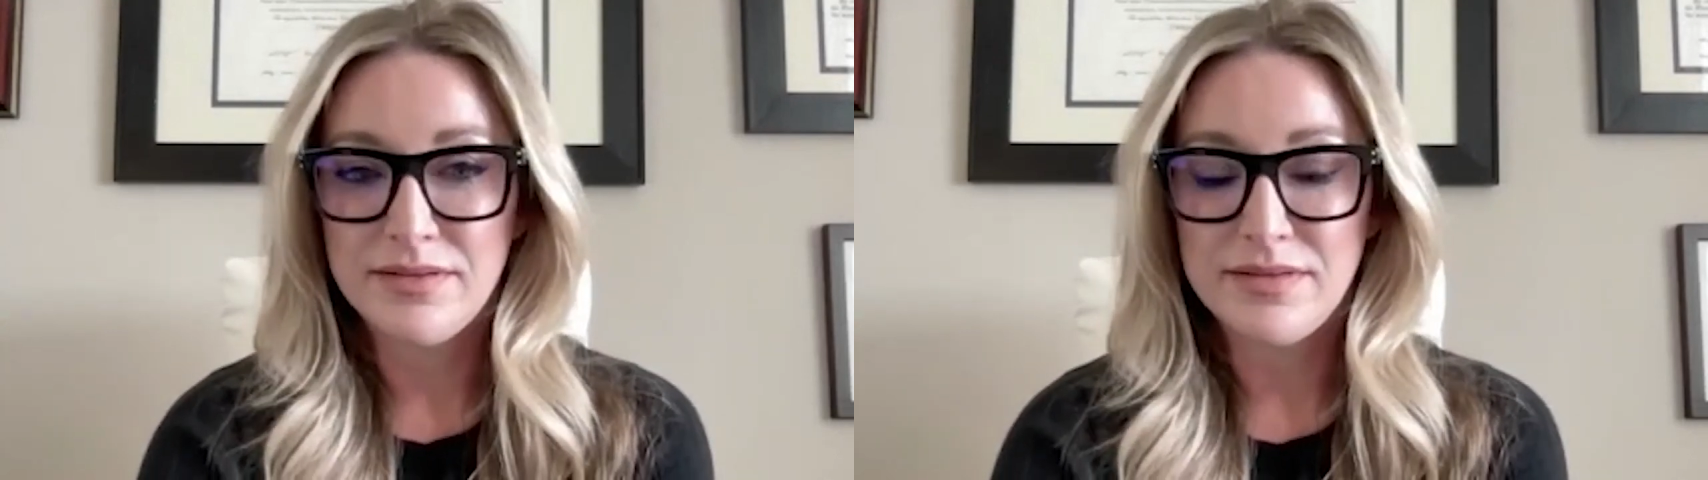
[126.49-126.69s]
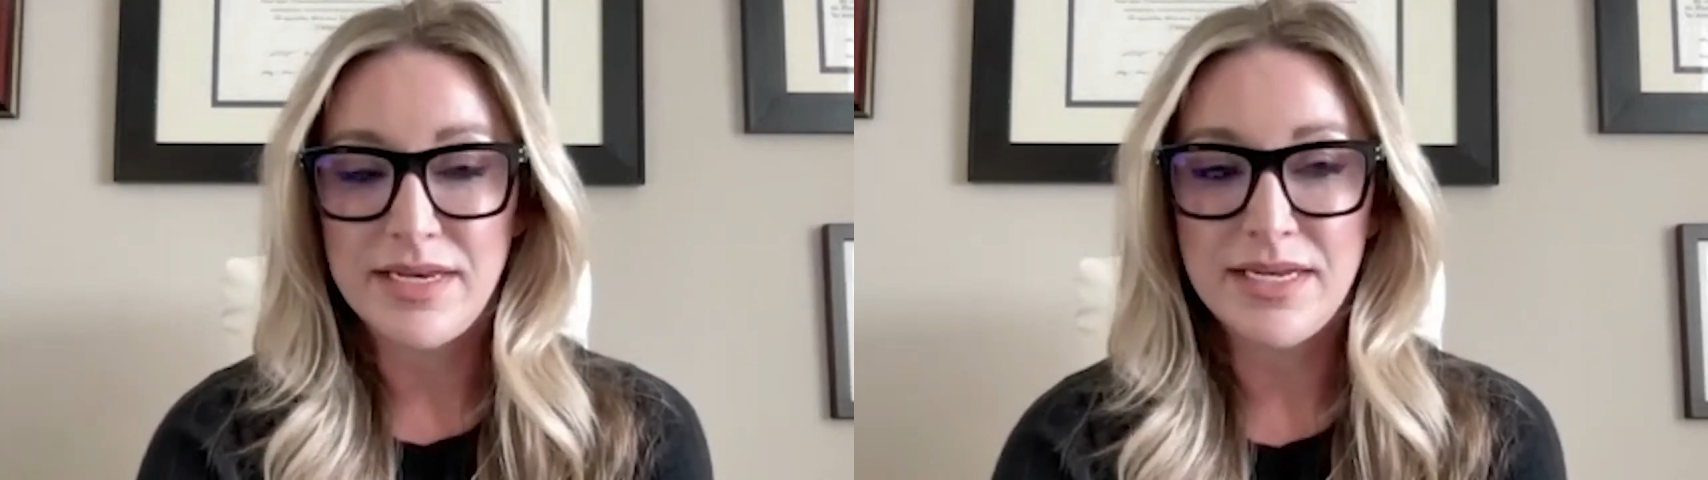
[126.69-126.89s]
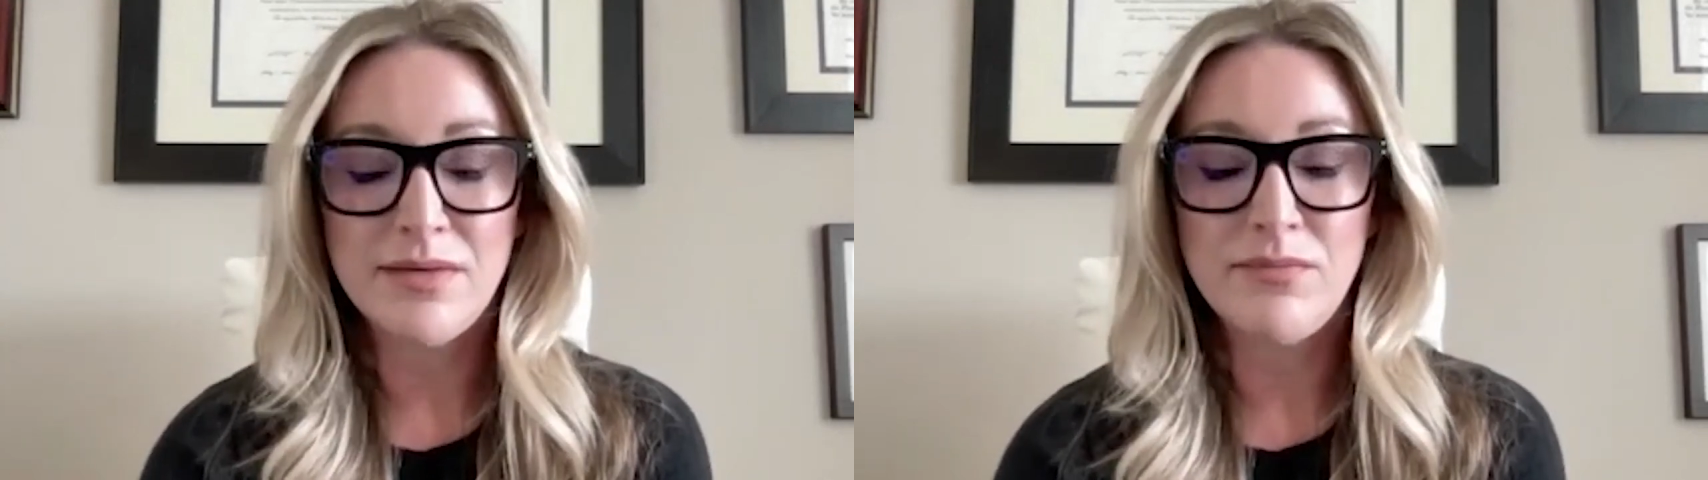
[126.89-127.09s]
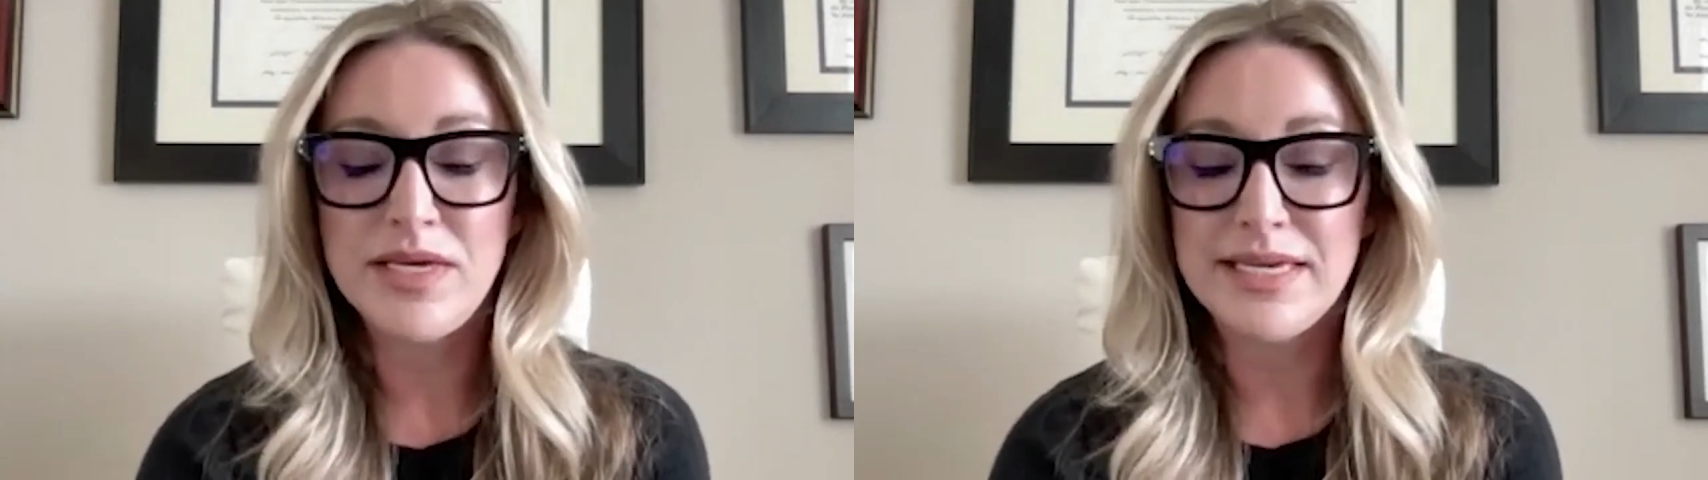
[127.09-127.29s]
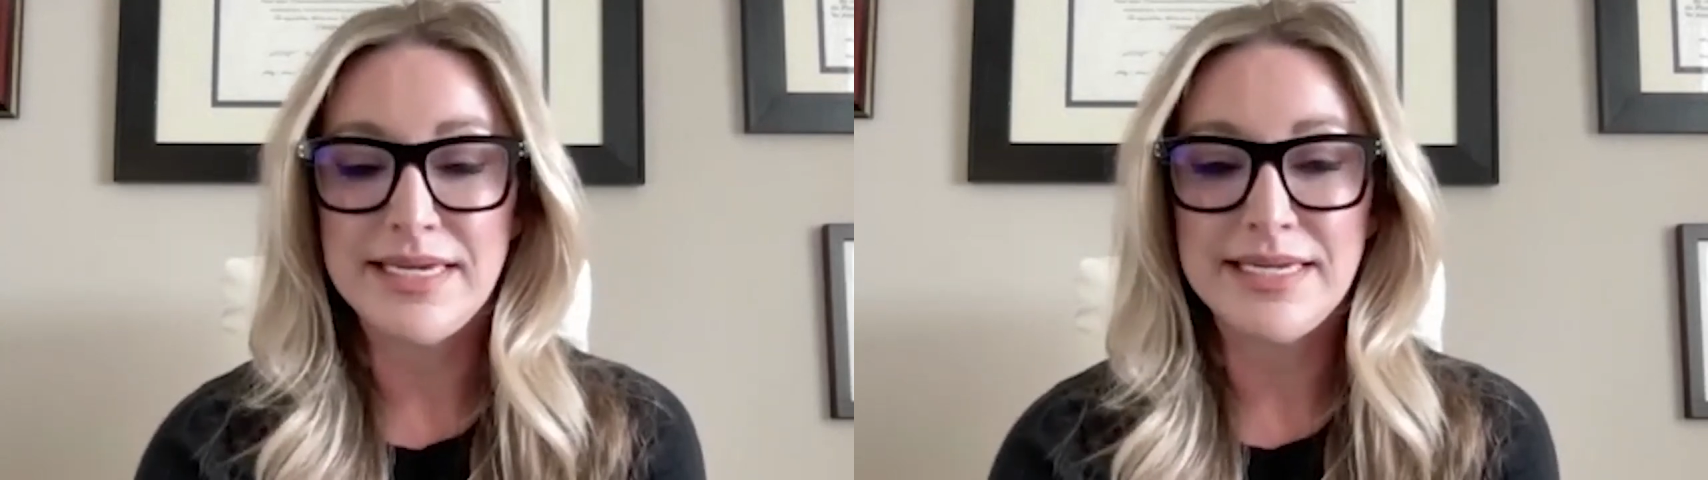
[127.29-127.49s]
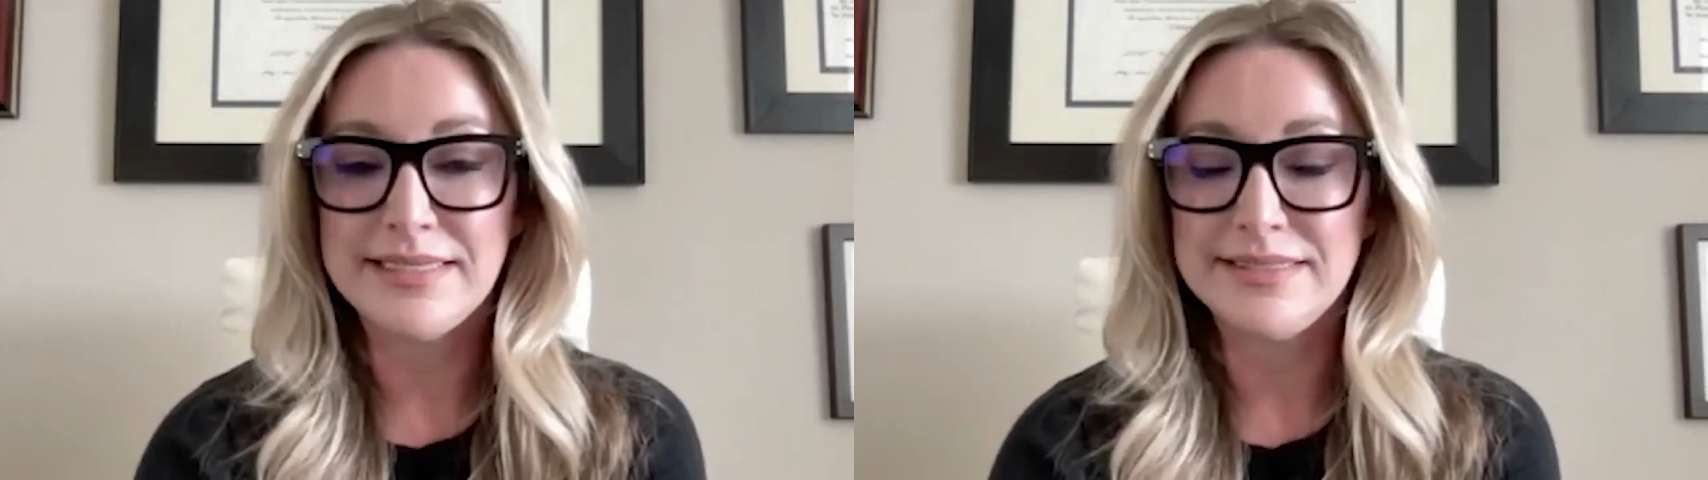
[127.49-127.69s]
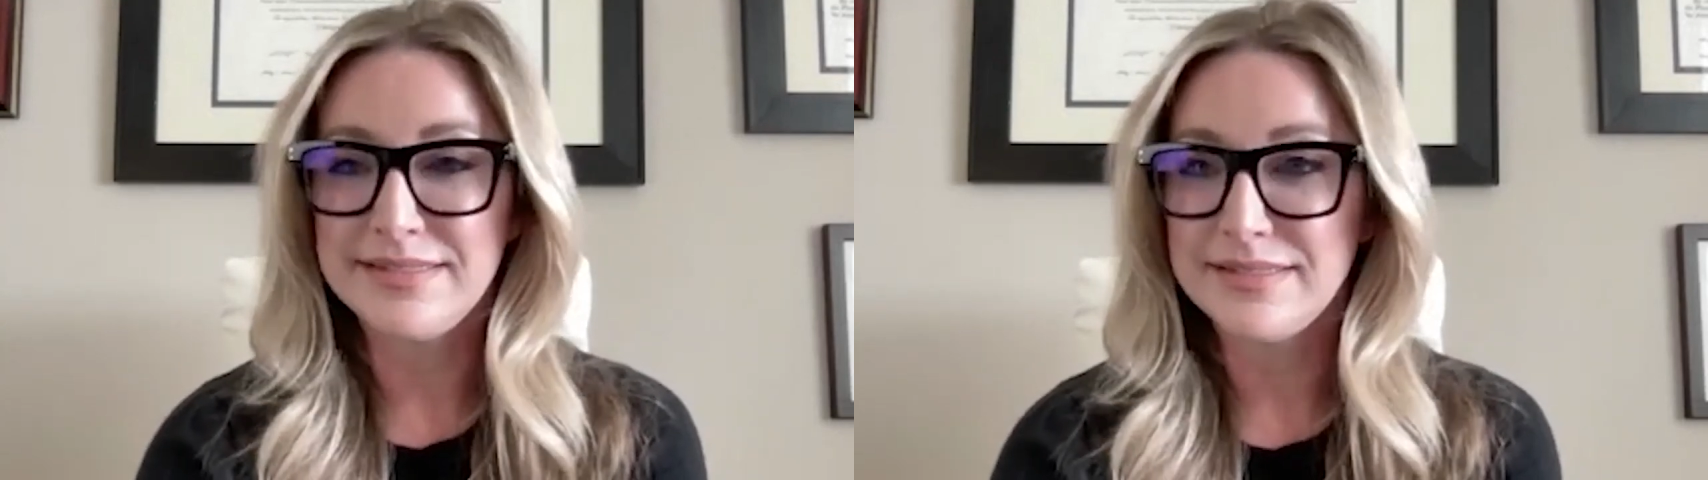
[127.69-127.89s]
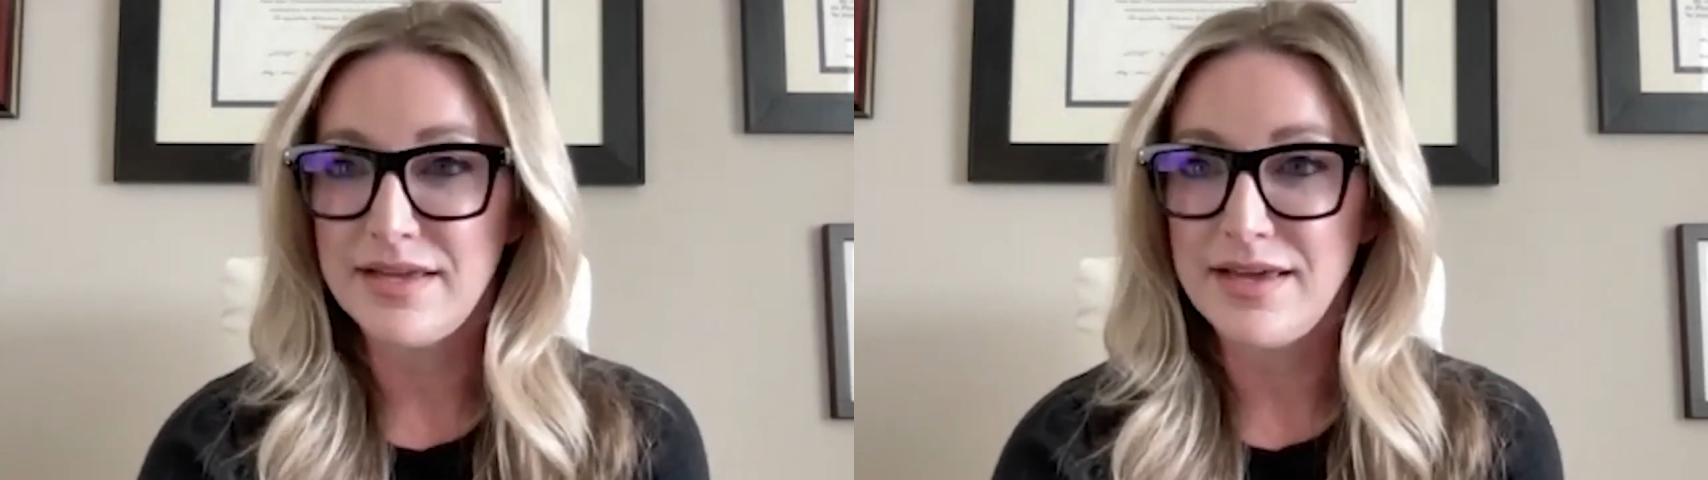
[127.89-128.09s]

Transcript: letting them be kids